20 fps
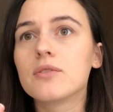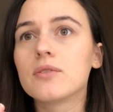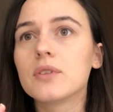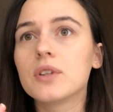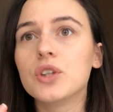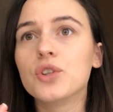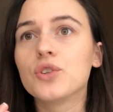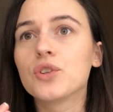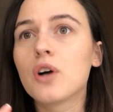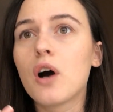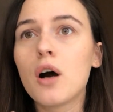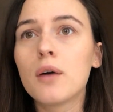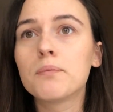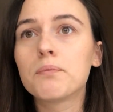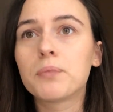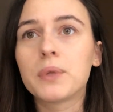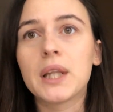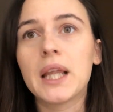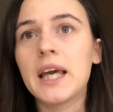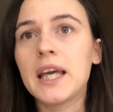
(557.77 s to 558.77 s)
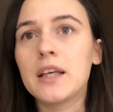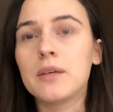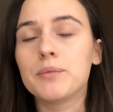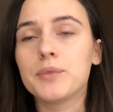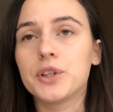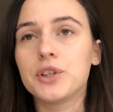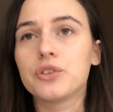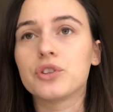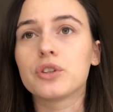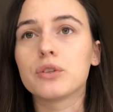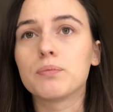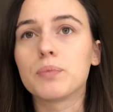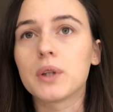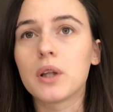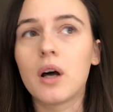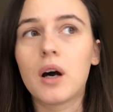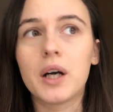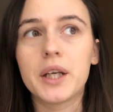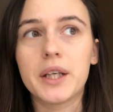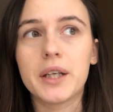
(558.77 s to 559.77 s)
you can't blame your
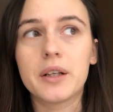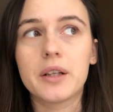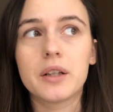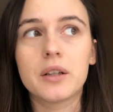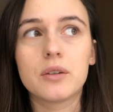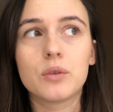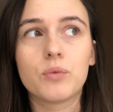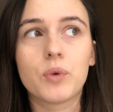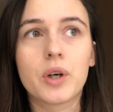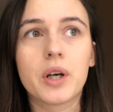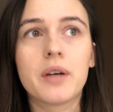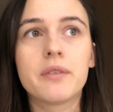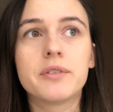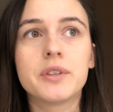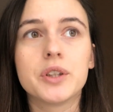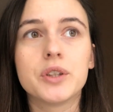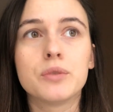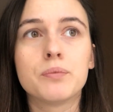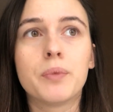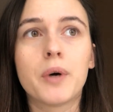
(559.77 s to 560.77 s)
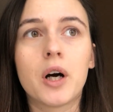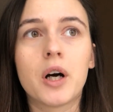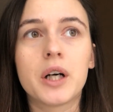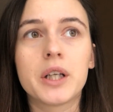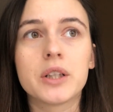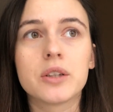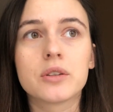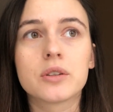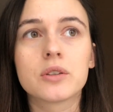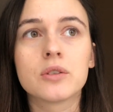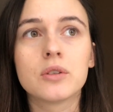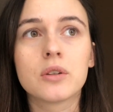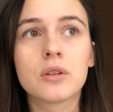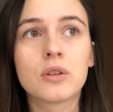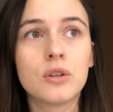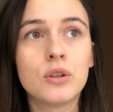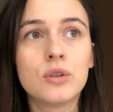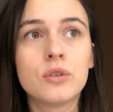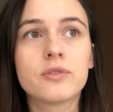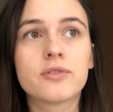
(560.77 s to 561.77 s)
supplier wherever you buy your
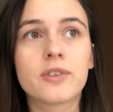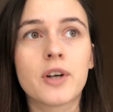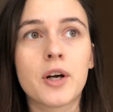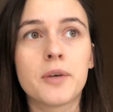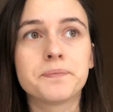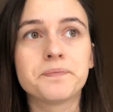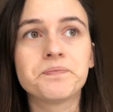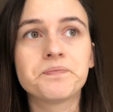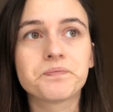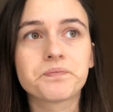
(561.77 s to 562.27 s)
glue from